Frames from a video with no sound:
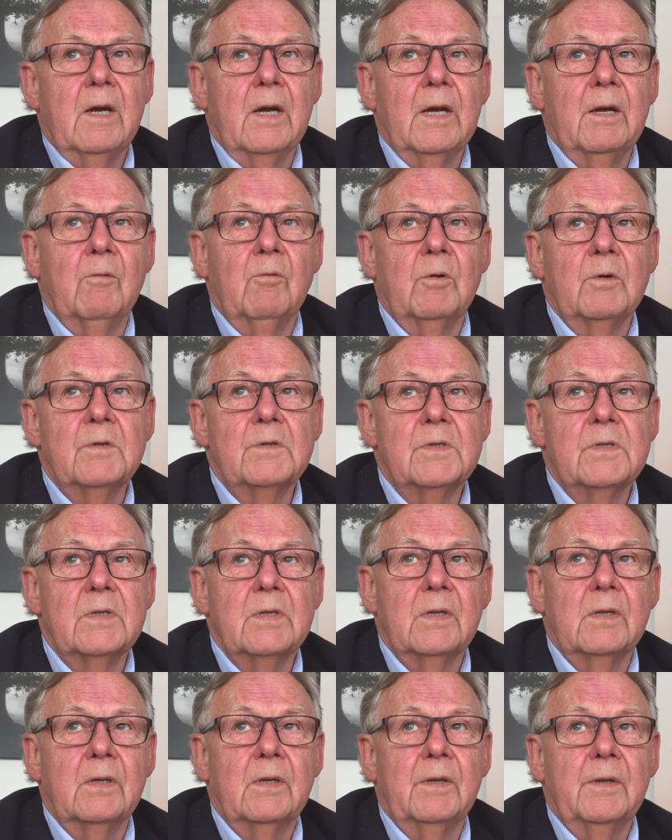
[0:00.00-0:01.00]
I
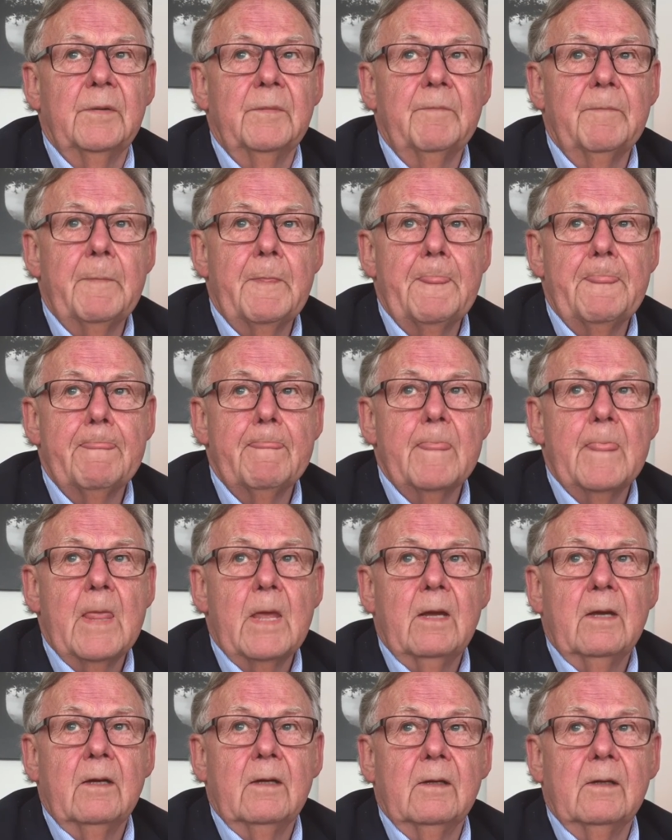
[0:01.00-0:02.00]
was uh,
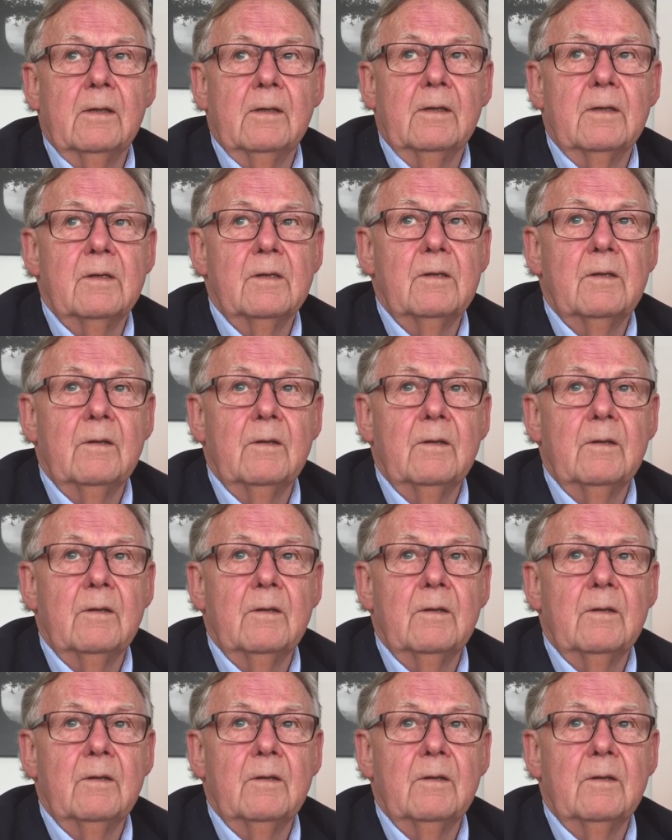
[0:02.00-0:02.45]
uh,